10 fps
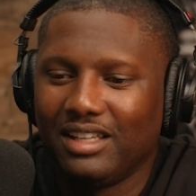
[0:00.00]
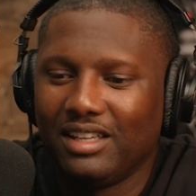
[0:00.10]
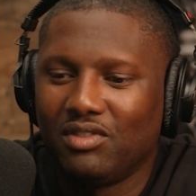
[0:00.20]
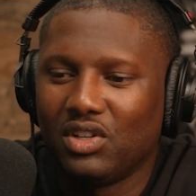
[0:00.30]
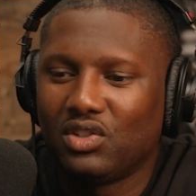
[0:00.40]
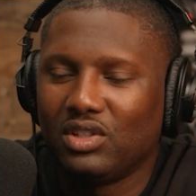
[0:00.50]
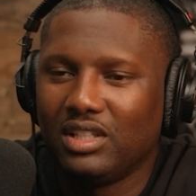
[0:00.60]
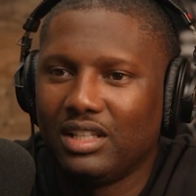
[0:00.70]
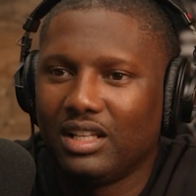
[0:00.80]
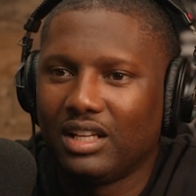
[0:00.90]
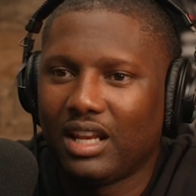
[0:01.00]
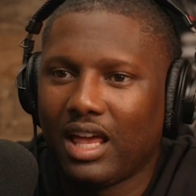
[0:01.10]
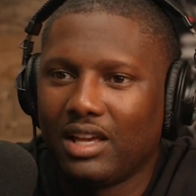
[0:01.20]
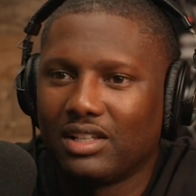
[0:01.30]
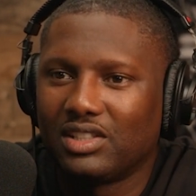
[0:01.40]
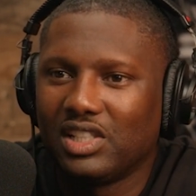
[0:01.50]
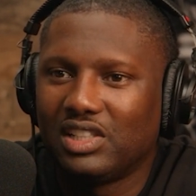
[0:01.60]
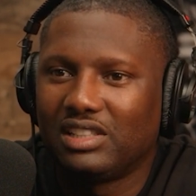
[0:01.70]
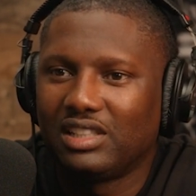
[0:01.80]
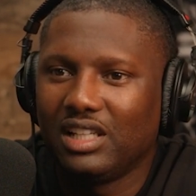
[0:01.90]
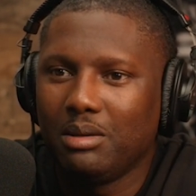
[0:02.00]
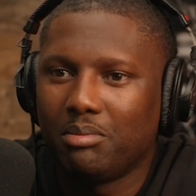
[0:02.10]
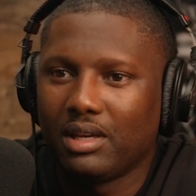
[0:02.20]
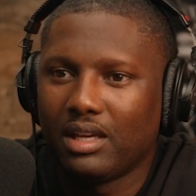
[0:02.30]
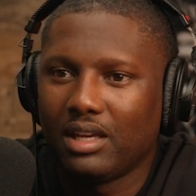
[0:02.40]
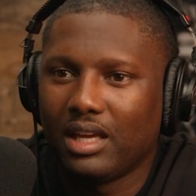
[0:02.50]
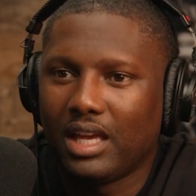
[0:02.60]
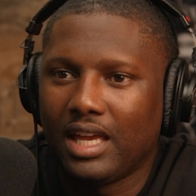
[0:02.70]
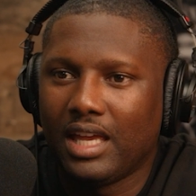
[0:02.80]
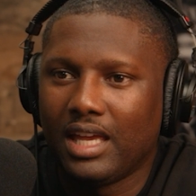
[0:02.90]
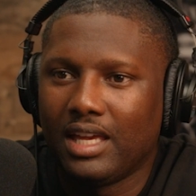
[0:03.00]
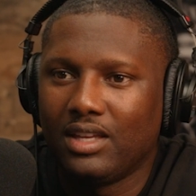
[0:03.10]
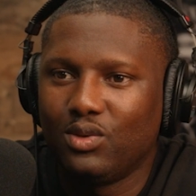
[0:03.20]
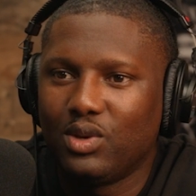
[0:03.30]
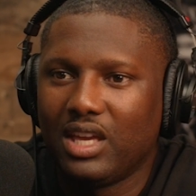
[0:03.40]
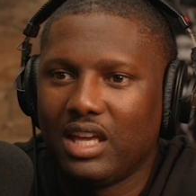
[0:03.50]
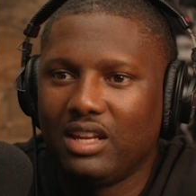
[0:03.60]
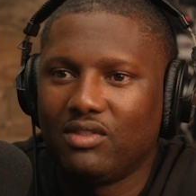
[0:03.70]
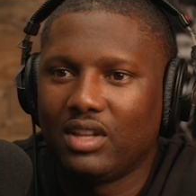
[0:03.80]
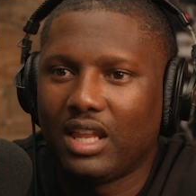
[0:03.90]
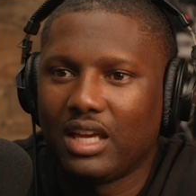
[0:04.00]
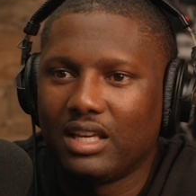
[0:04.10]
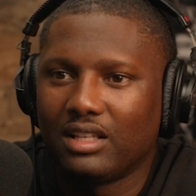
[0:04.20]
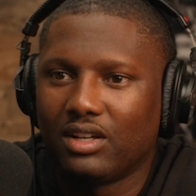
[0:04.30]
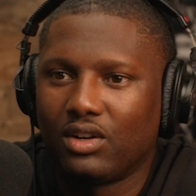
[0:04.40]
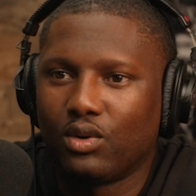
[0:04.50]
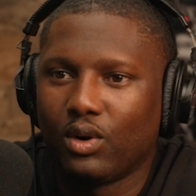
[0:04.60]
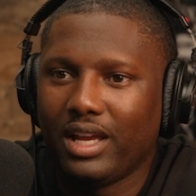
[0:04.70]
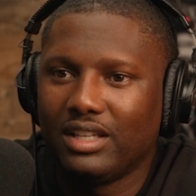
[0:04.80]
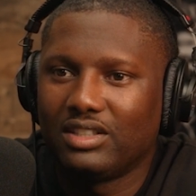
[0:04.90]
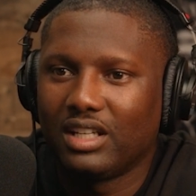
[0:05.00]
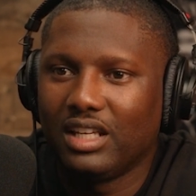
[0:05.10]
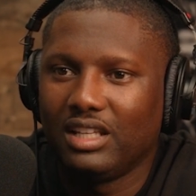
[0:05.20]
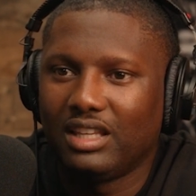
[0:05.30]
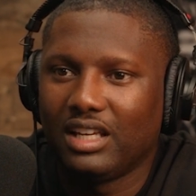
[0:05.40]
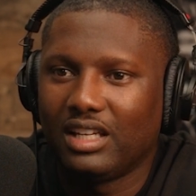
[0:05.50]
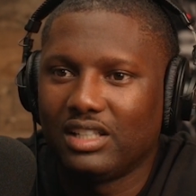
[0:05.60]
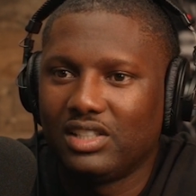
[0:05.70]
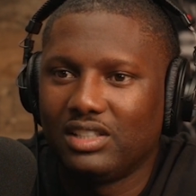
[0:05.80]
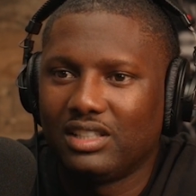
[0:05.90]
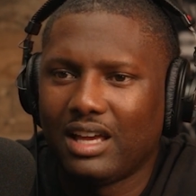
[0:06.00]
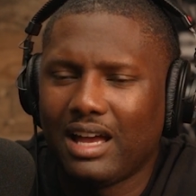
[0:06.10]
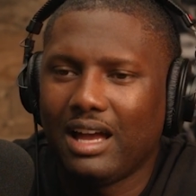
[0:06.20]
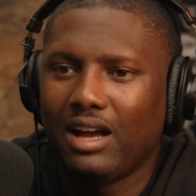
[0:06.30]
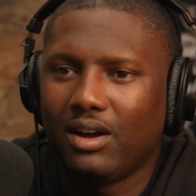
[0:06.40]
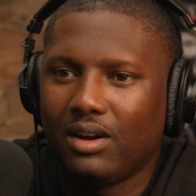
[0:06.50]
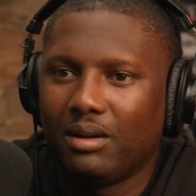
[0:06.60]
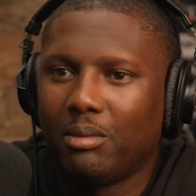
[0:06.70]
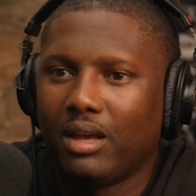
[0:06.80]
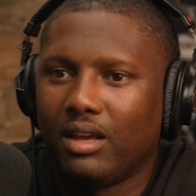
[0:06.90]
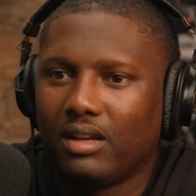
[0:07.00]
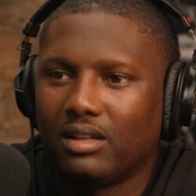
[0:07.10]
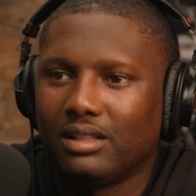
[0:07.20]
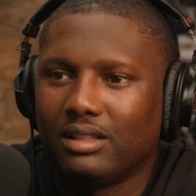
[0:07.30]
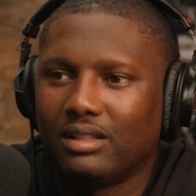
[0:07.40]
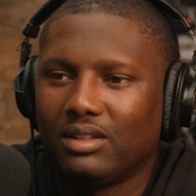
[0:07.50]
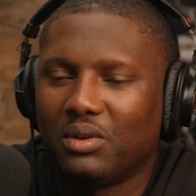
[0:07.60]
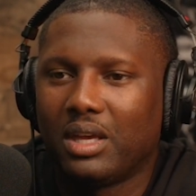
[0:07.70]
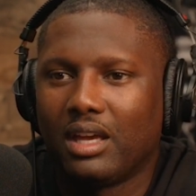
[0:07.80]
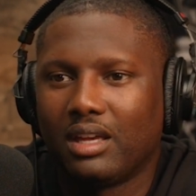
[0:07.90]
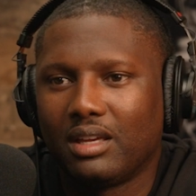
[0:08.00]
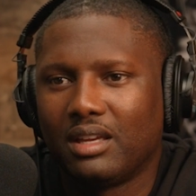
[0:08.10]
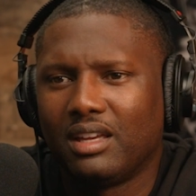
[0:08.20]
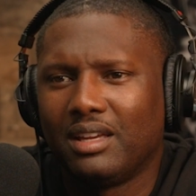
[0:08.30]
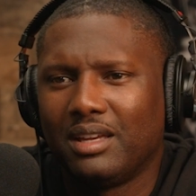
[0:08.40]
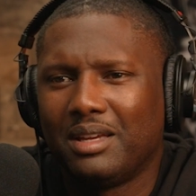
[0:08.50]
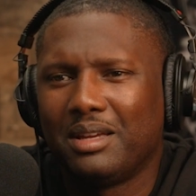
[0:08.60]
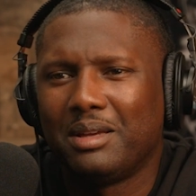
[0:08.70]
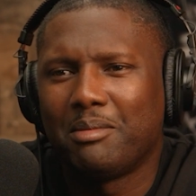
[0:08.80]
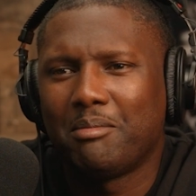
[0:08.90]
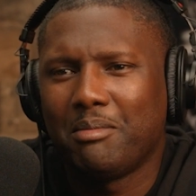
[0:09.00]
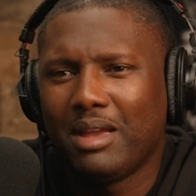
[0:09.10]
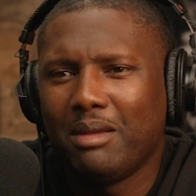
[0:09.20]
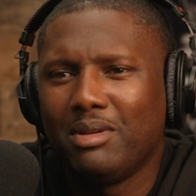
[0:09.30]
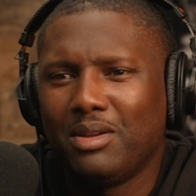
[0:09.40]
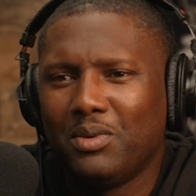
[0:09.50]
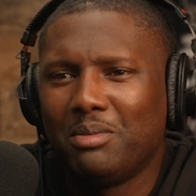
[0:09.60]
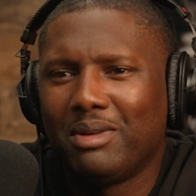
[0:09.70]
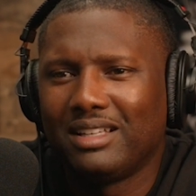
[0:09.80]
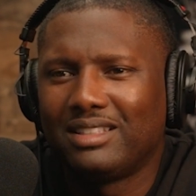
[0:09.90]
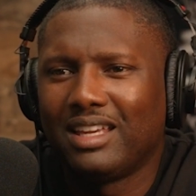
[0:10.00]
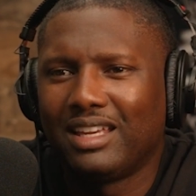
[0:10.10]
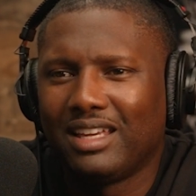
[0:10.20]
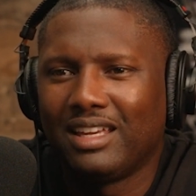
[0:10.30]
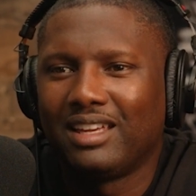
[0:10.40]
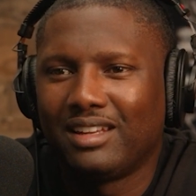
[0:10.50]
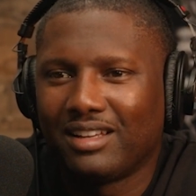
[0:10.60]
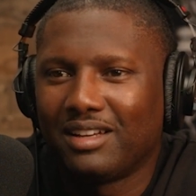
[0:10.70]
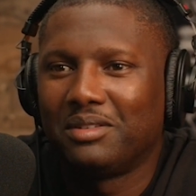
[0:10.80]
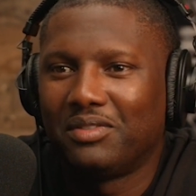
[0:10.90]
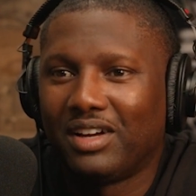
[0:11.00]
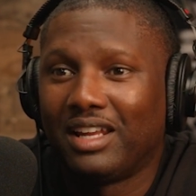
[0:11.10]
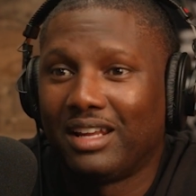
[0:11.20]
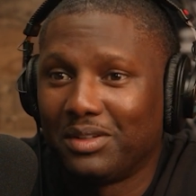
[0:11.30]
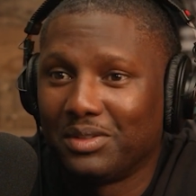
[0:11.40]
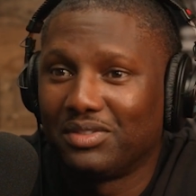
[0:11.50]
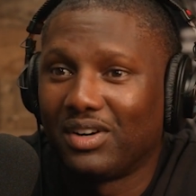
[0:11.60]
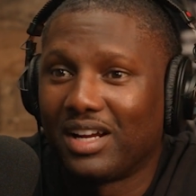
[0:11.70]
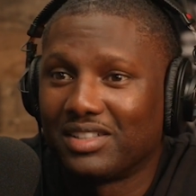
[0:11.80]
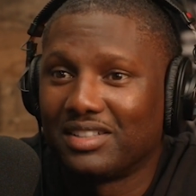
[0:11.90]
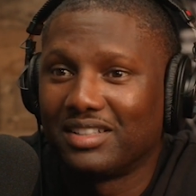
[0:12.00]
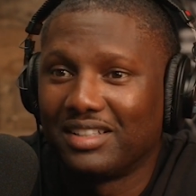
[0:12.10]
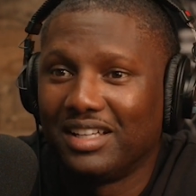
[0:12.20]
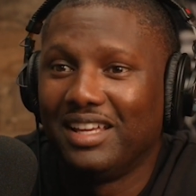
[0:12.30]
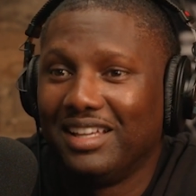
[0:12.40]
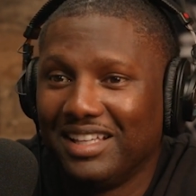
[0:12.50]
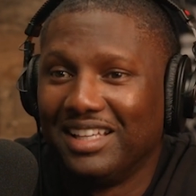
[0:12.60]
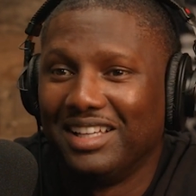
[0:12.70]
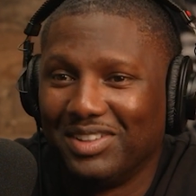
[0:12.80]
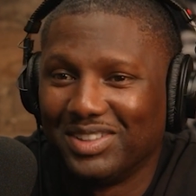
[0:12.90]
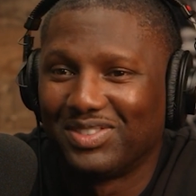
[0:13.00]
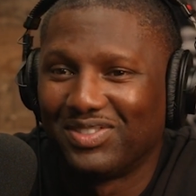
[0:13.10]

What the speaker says: eventually, like, she's asleep, and you can't even, like, graze it or anything because she's saying, ow. I'm like, okay, maybe we might take it in. And come to find out it was fractured. It was